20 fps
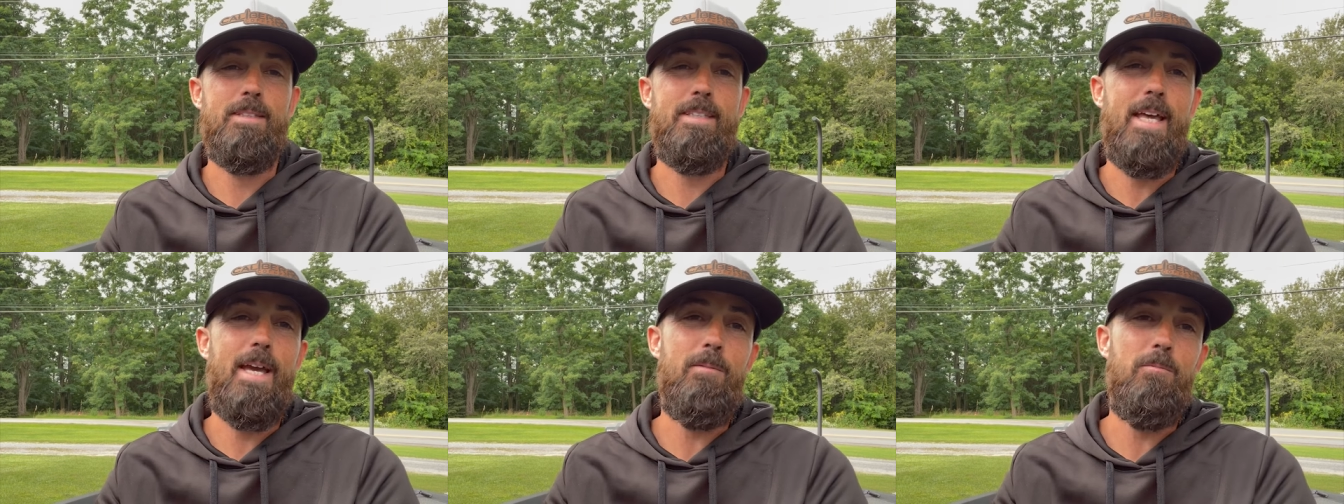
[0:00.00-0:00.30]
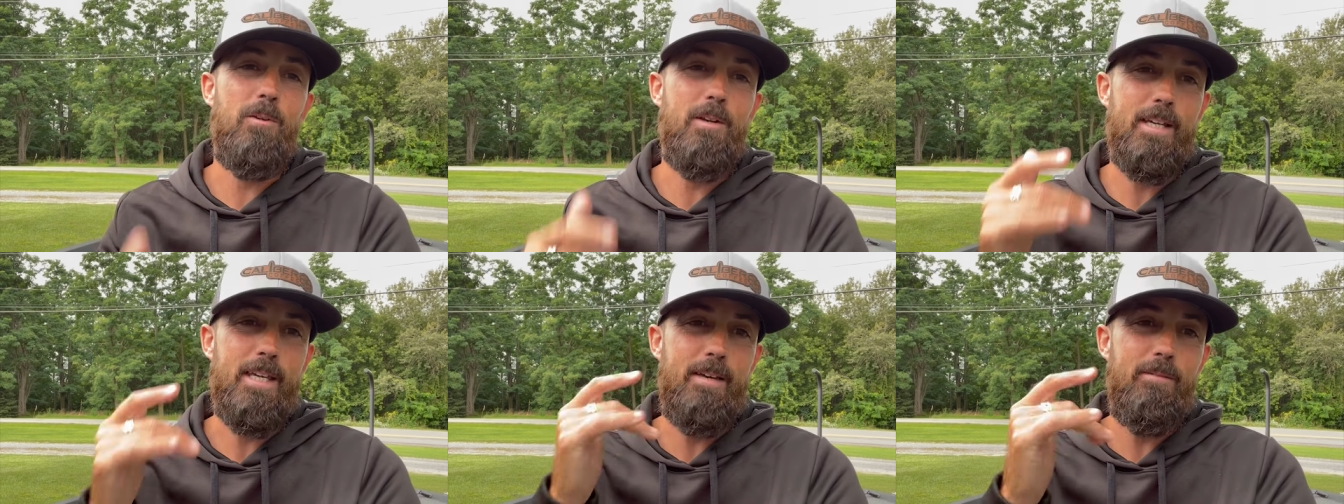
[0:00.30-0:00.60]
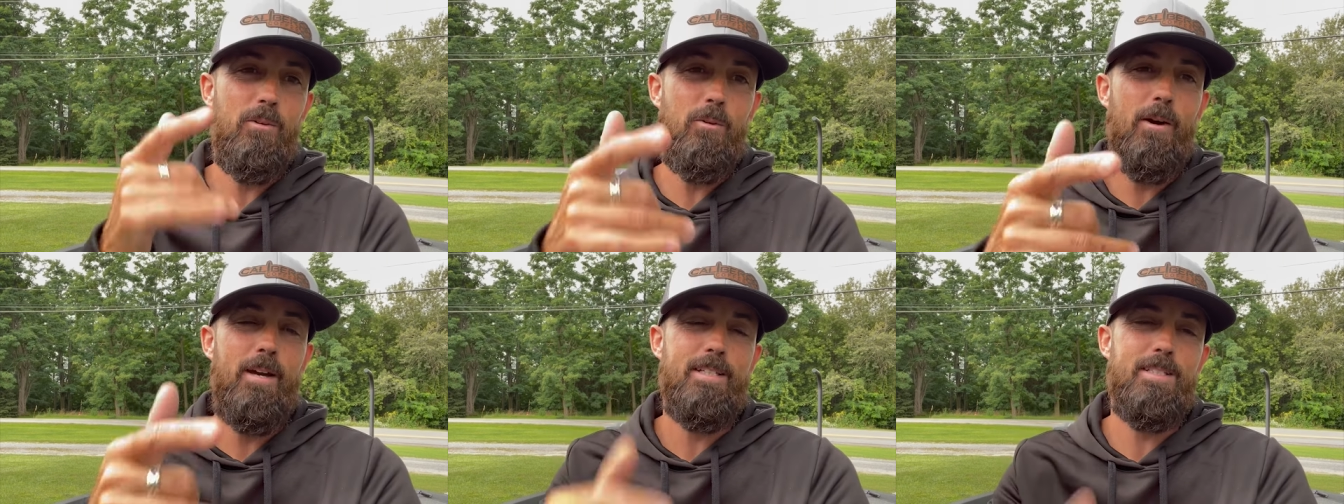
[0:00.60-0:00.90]
they want to give
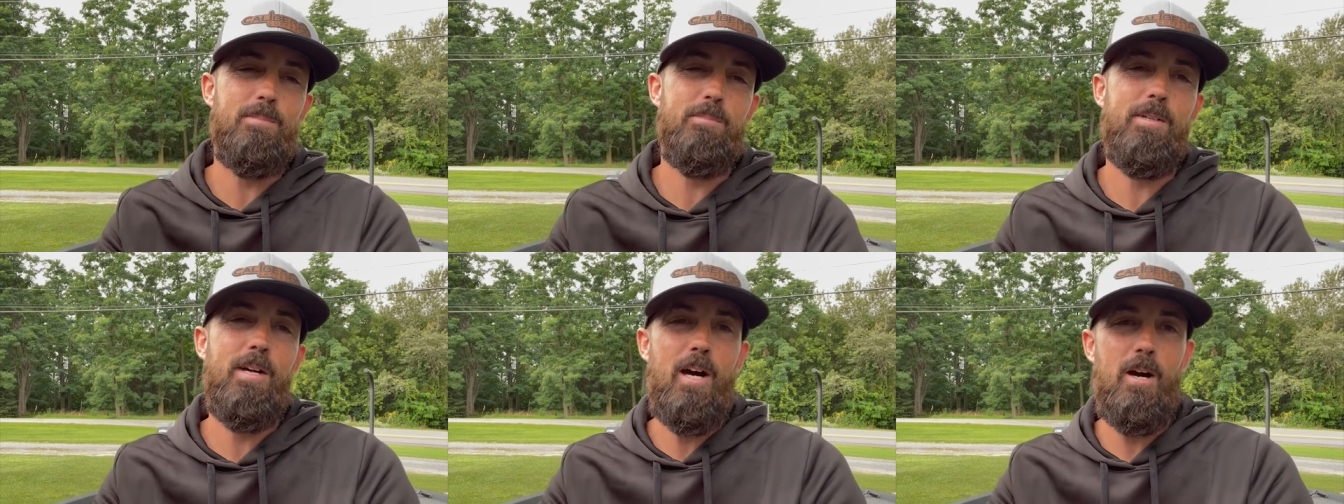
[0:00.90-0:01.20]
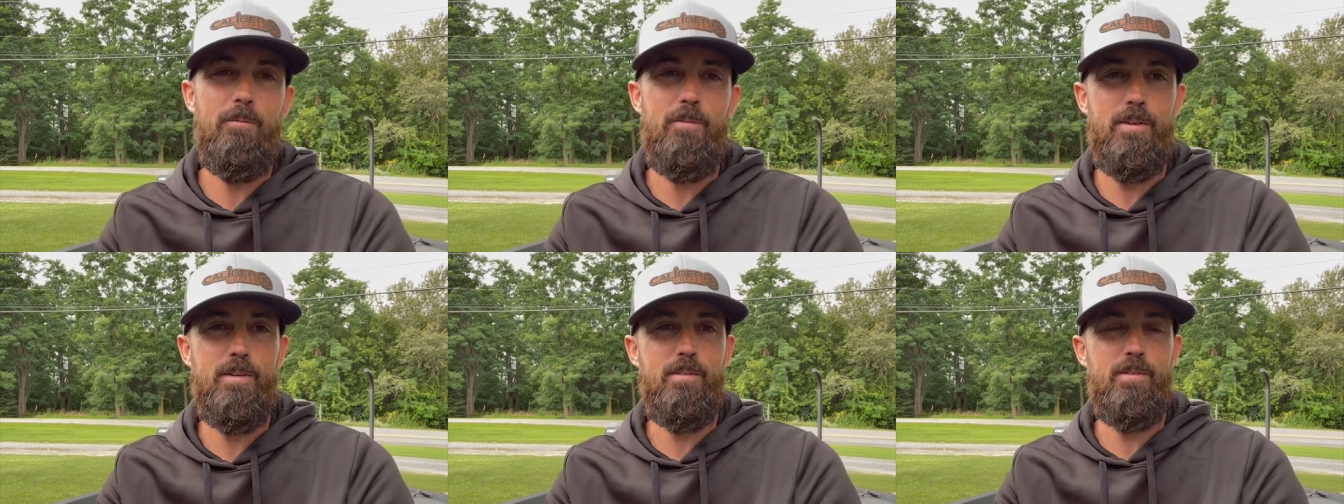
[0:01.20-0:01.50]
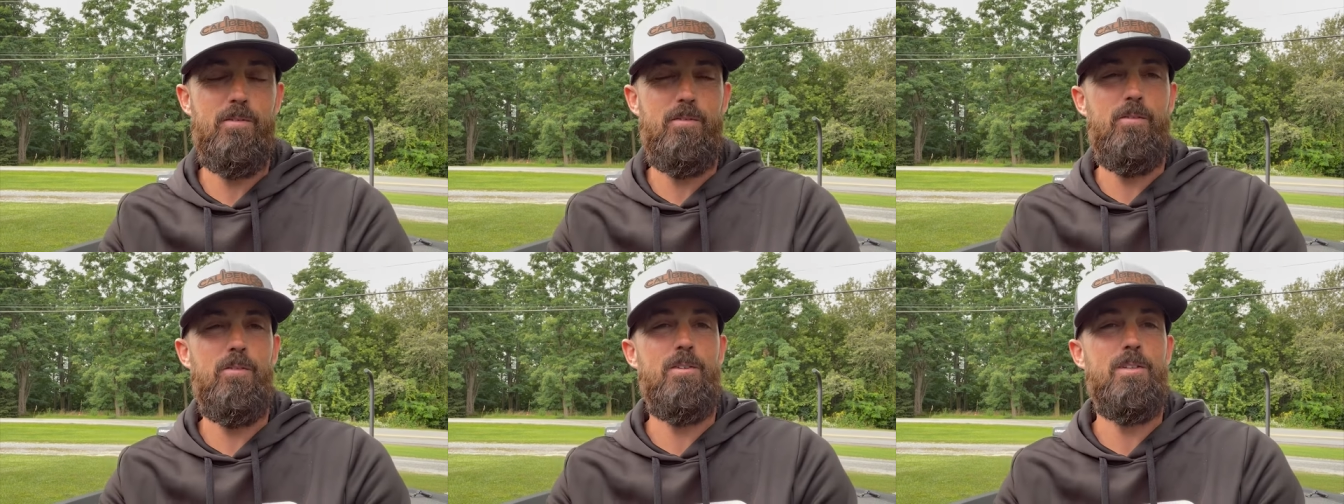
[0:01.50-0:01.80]
away some coffee to,
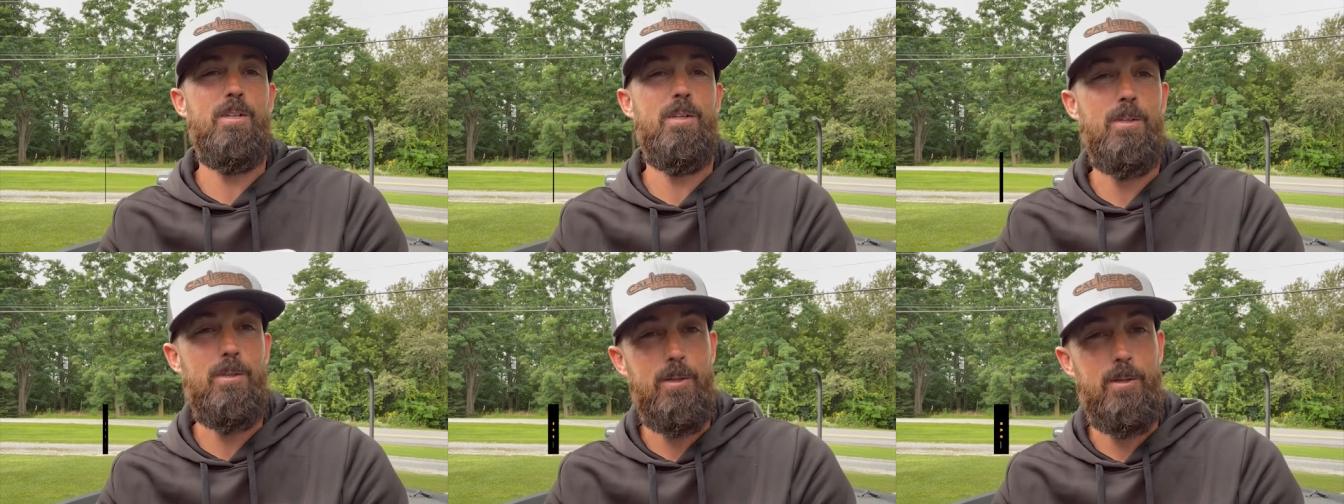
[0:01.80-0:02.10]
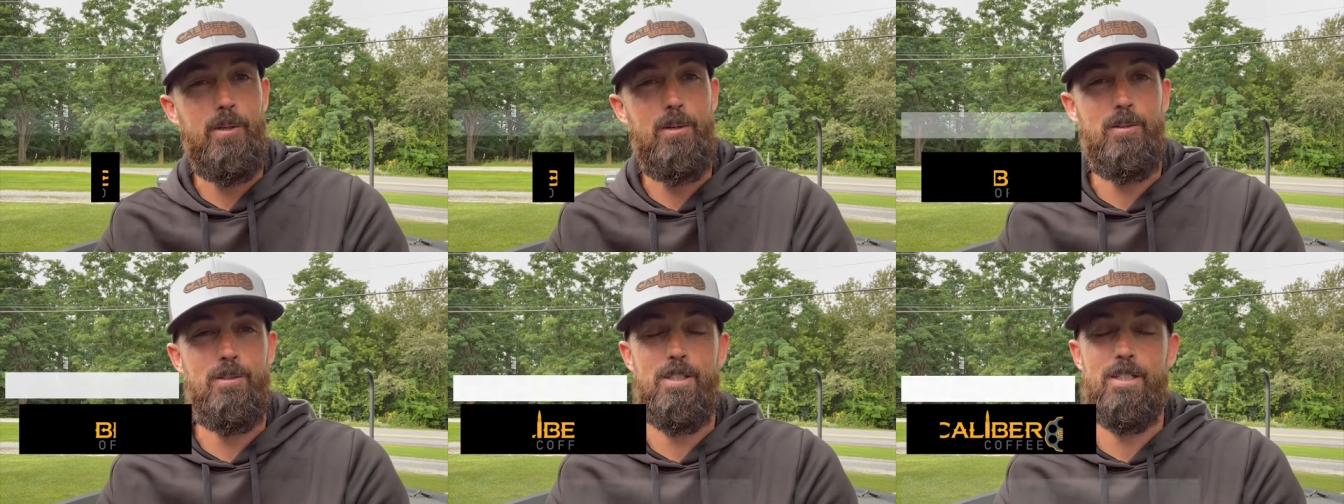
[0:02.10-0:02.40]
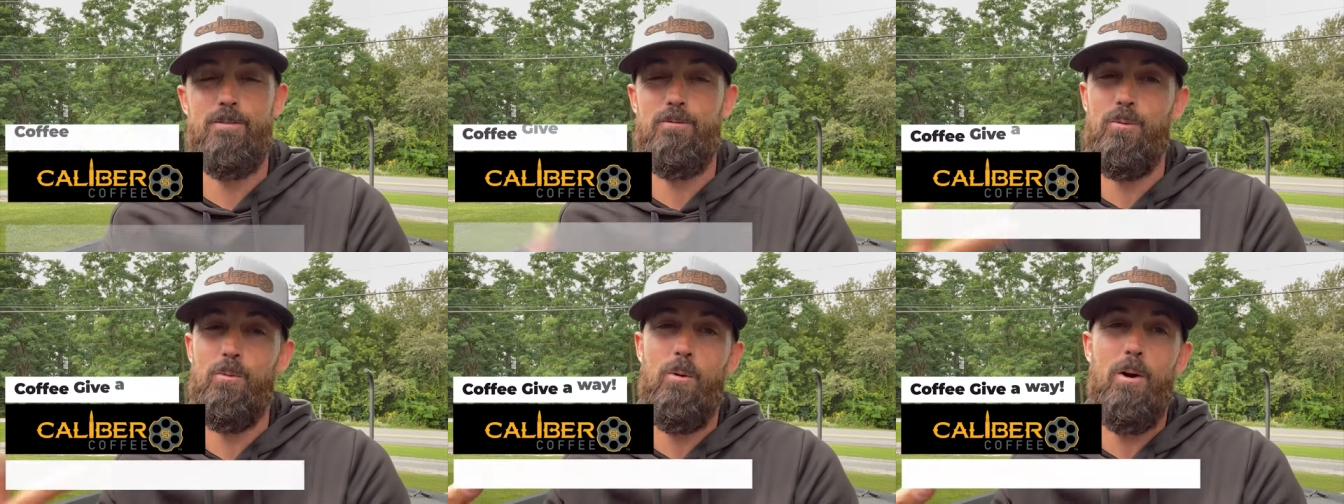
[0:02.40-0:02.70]
to you
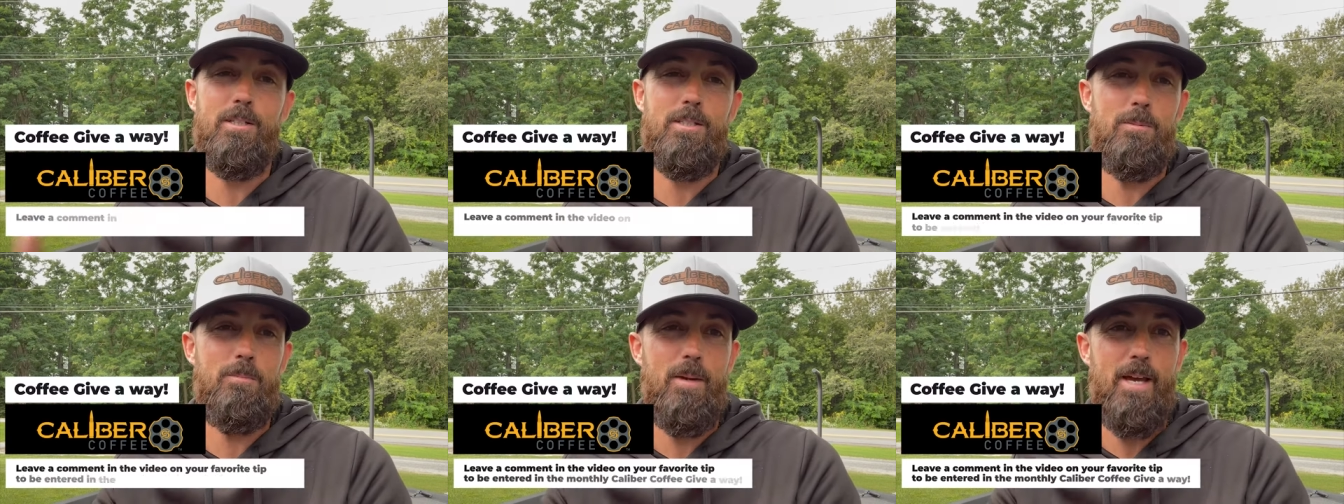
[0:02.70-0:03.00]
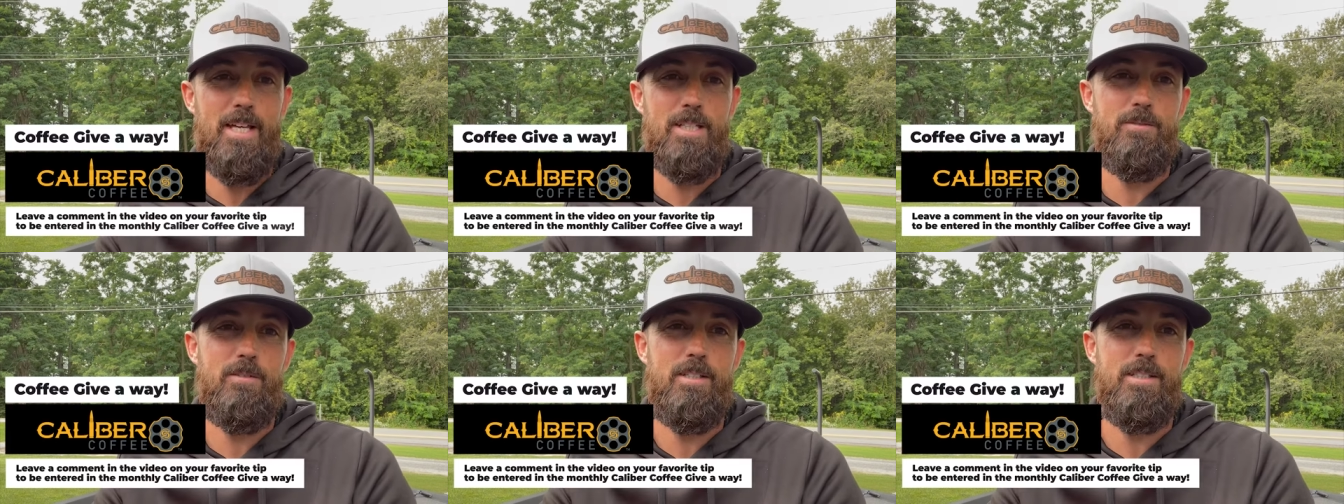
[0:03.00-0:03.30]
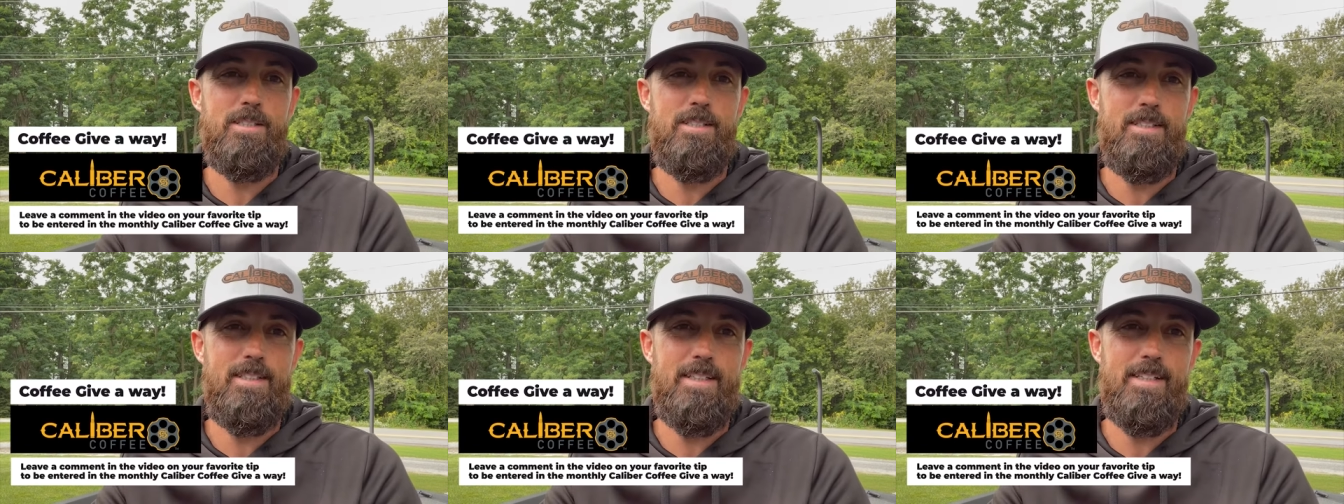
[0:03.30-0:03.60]
just for watching Bass
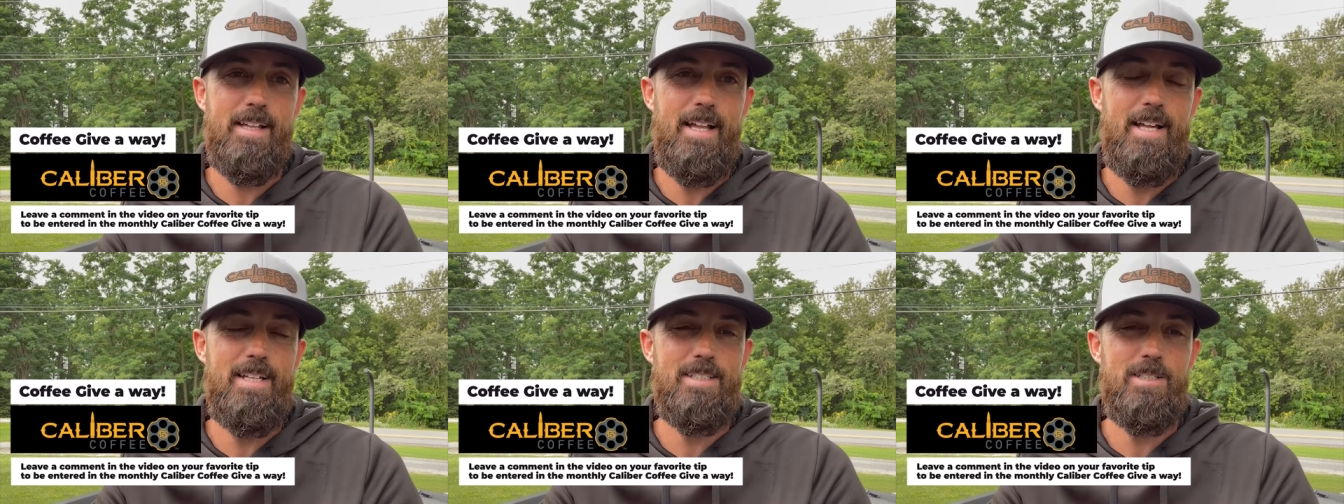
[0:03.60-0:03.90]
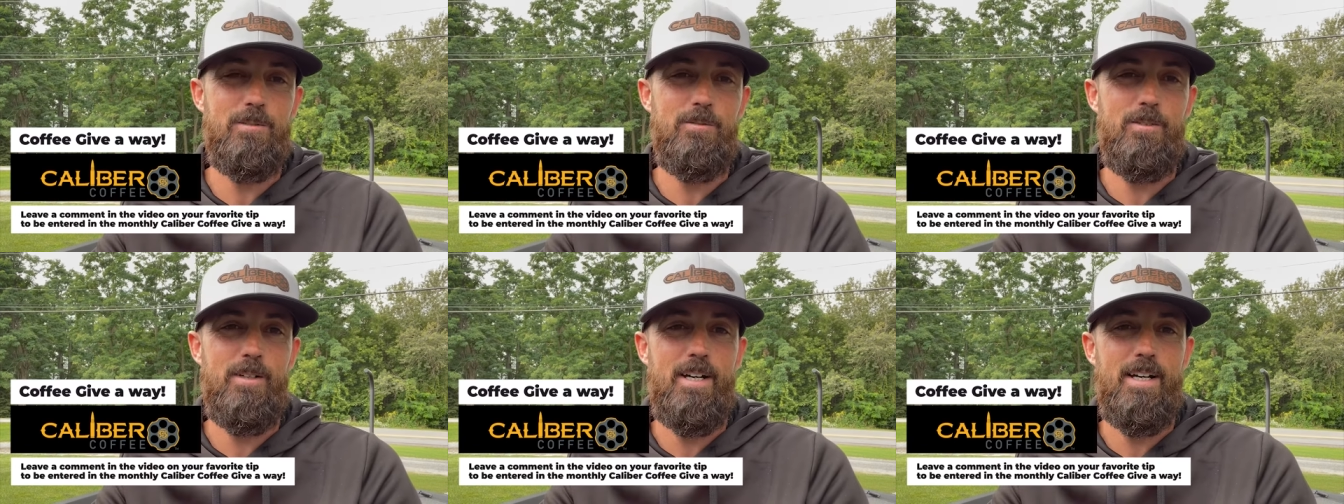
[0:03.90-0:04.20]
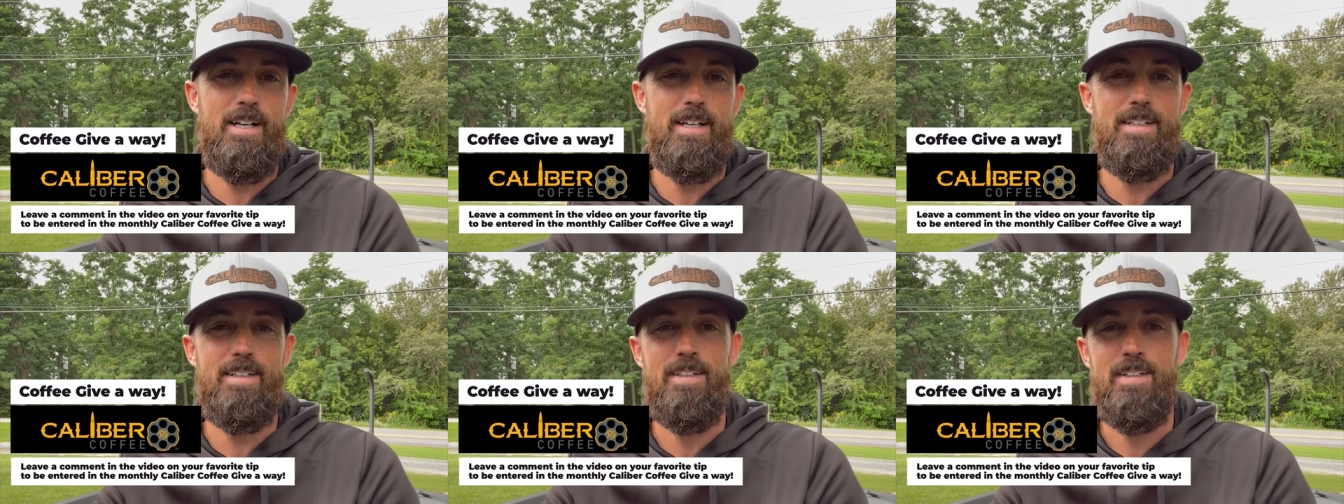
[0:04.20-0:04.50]
Fishing
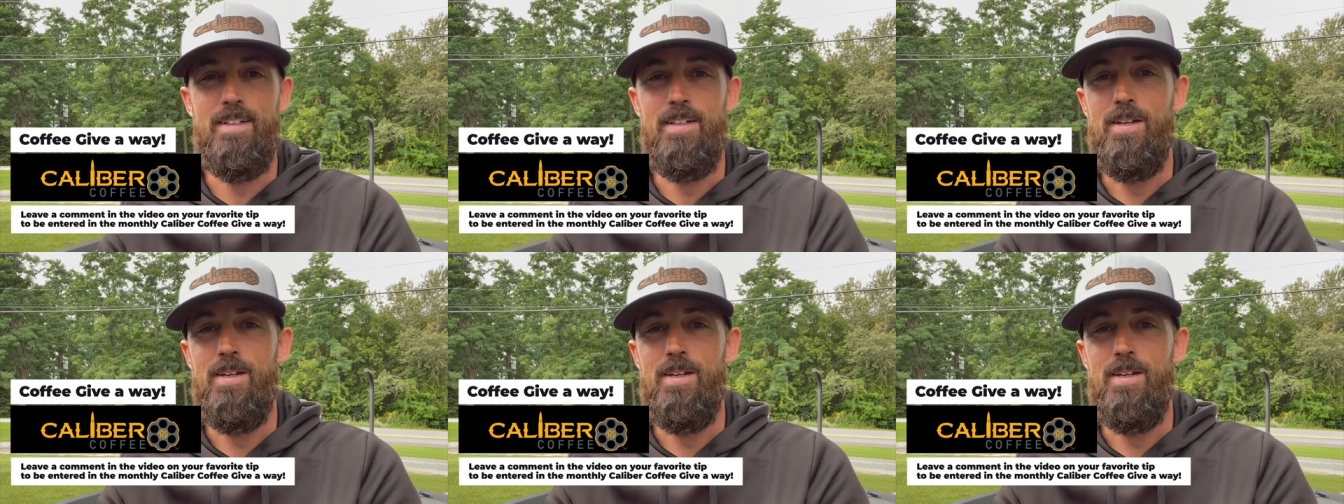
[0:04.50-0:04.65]
Declassified.